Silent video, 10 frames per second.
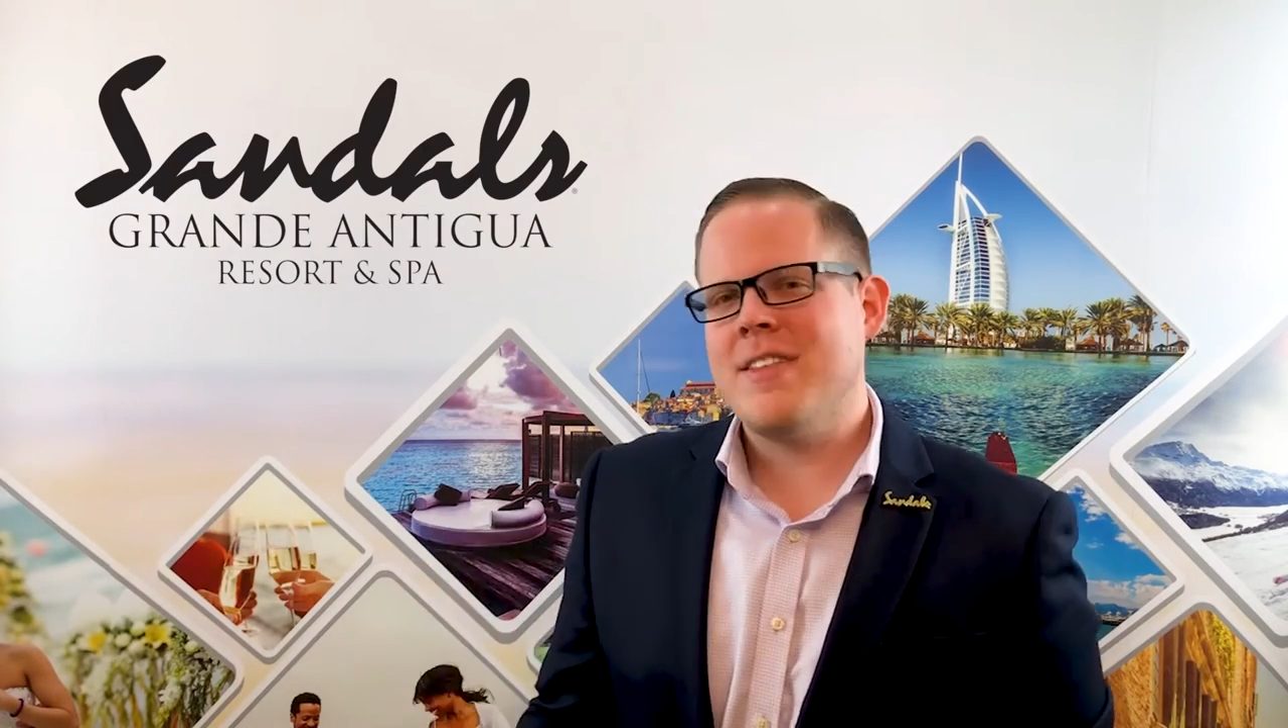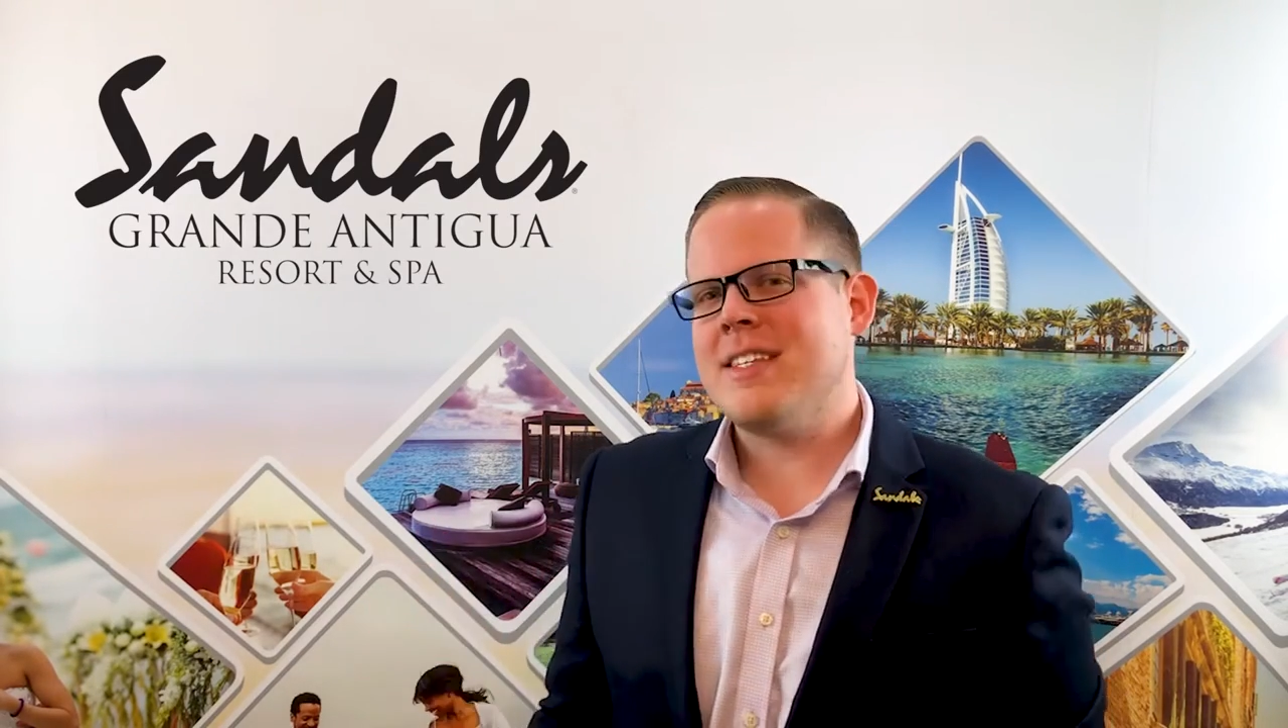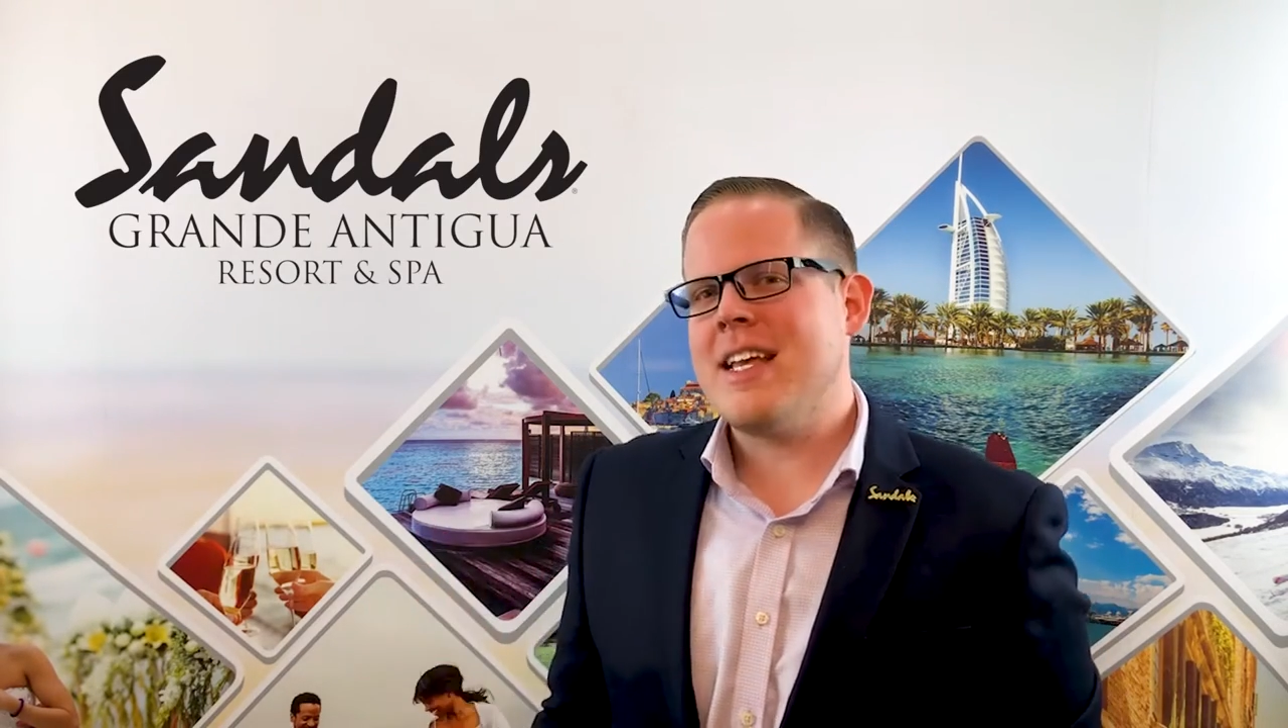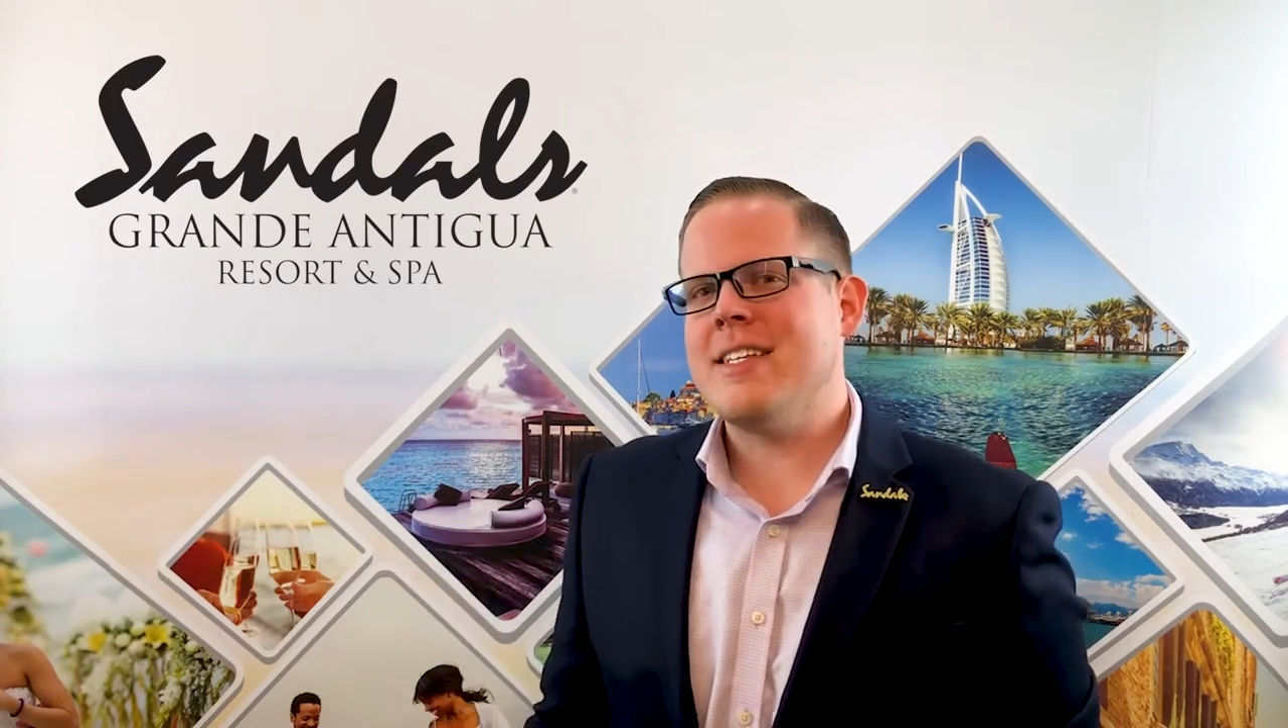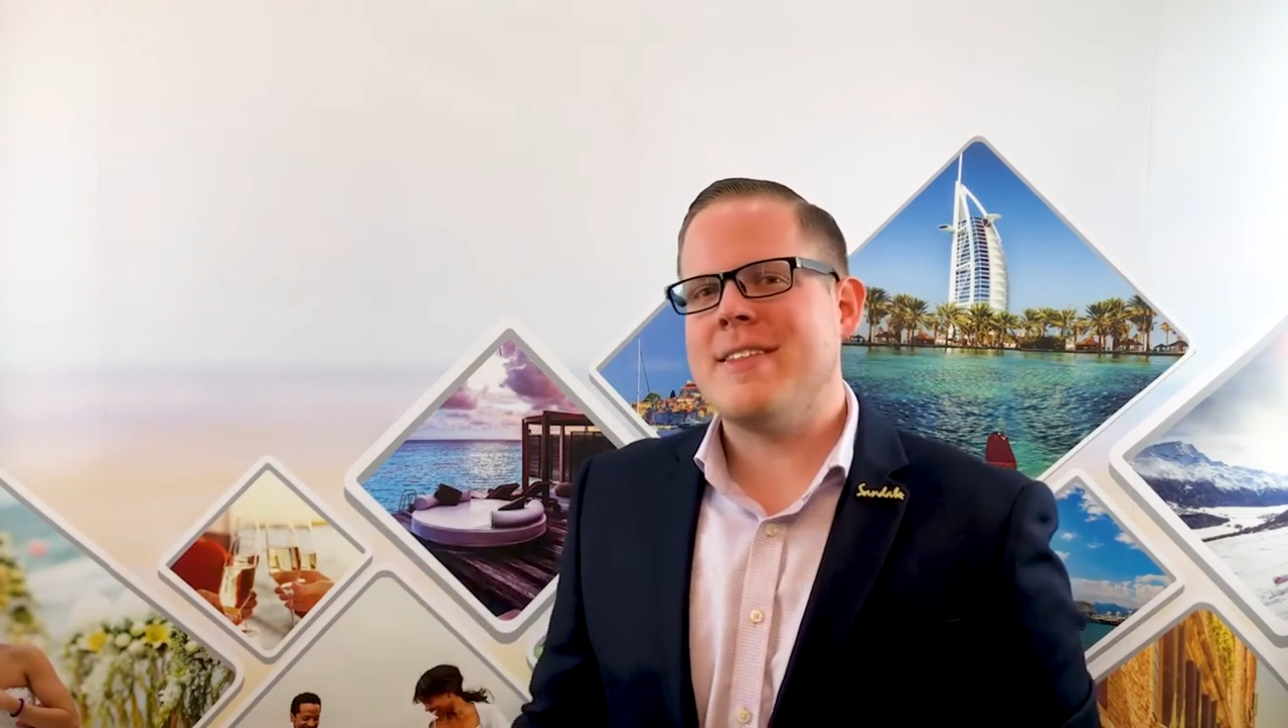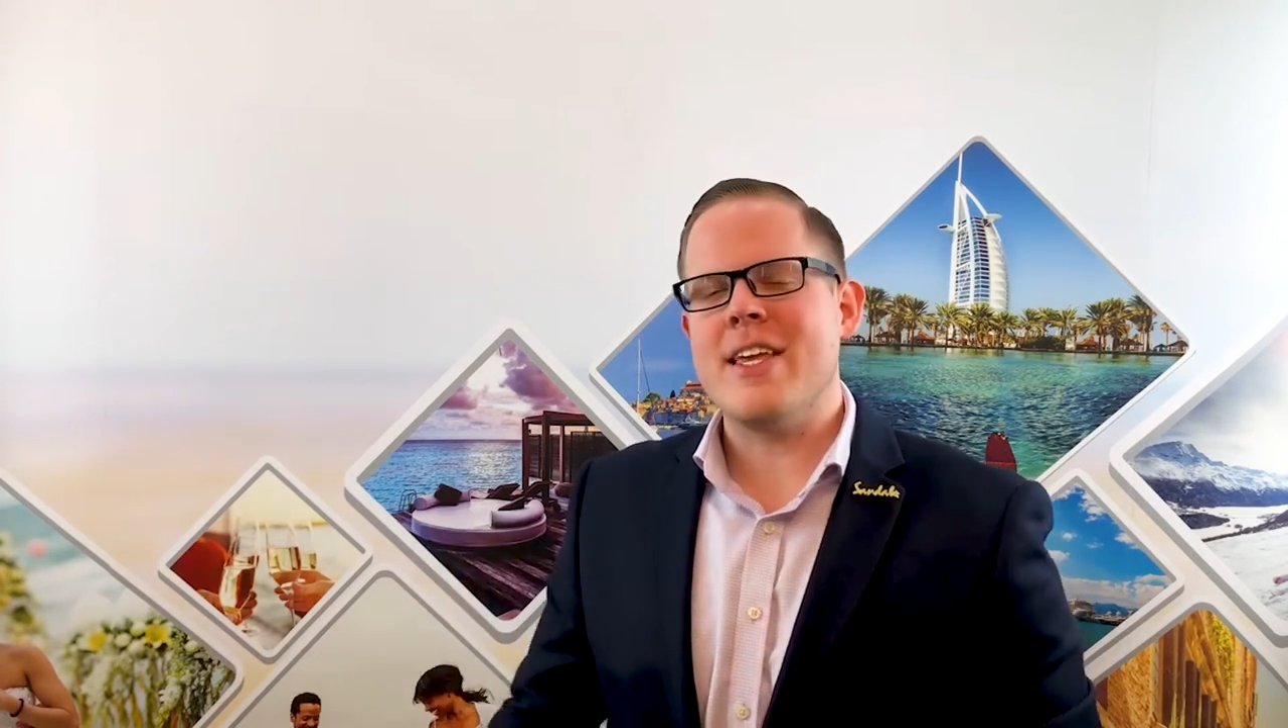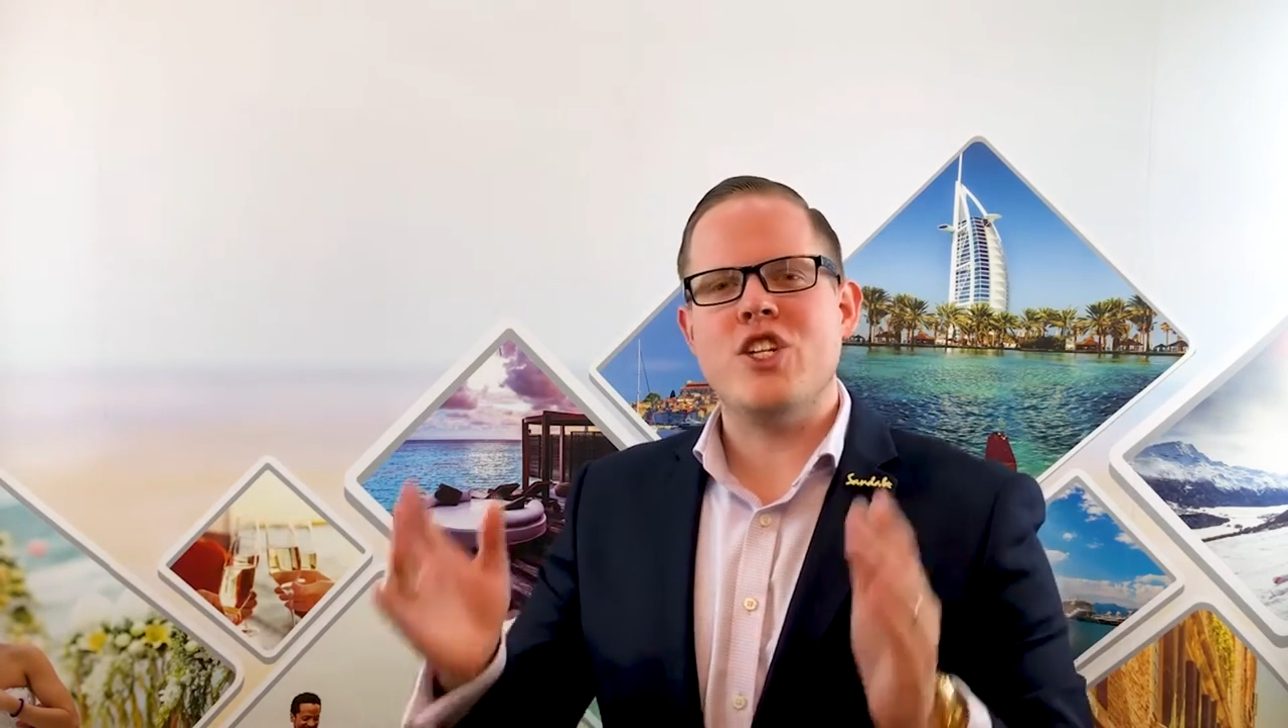this is the